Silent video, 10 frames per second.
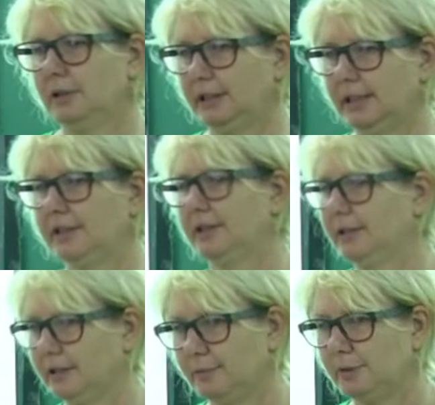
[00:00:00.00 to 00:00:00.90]
a leader in
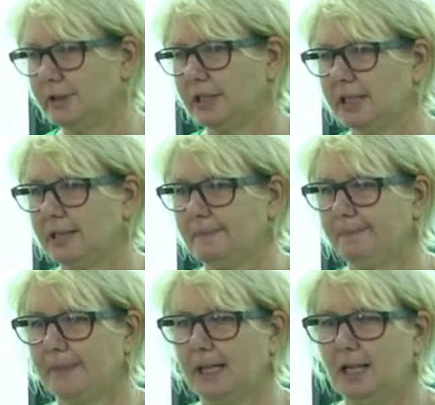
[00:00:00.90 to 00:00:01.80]
the community.
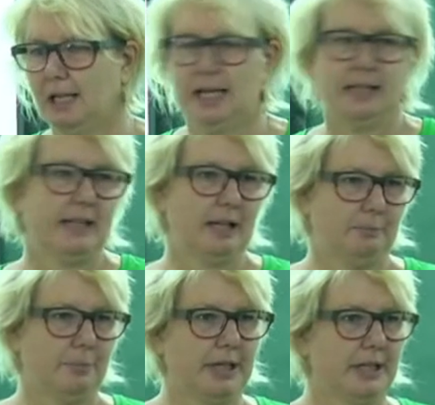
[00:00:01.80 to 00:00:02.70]
And
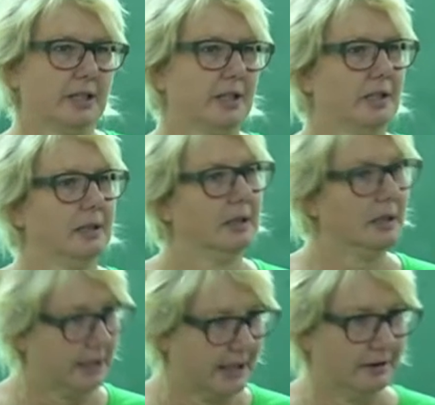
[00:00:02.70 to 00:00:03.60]
that brings
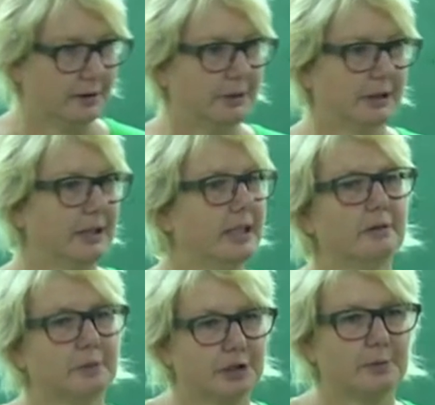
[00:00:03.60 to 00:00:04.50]
accountability
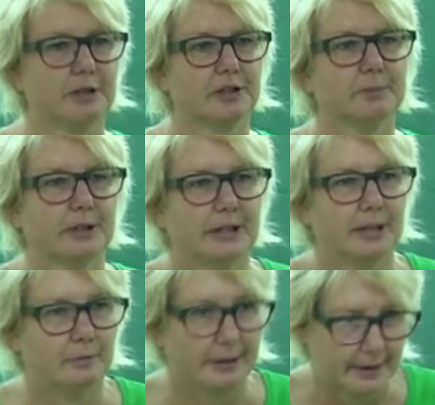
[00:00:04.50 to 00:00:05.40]
and
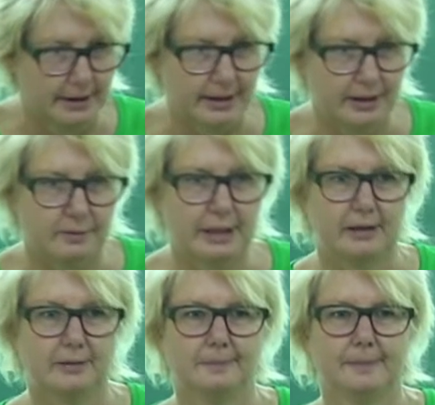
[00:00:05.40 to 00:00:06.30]
responsibility with it as
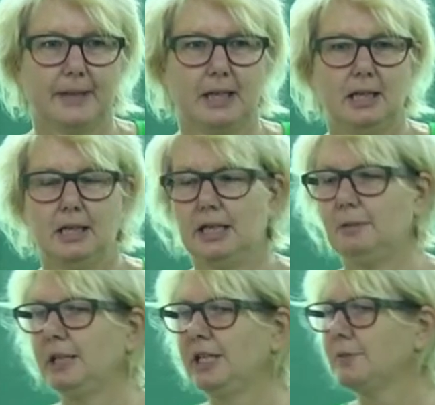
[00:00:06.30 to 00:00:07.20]
well. It
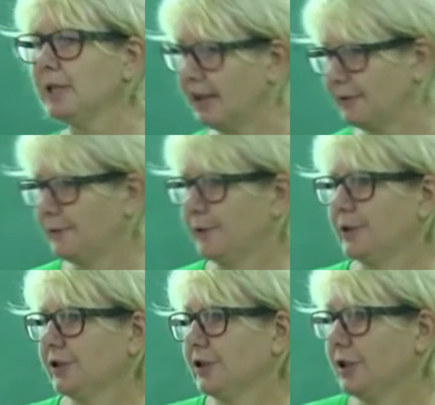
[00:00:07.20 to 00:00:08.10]
means we have to focus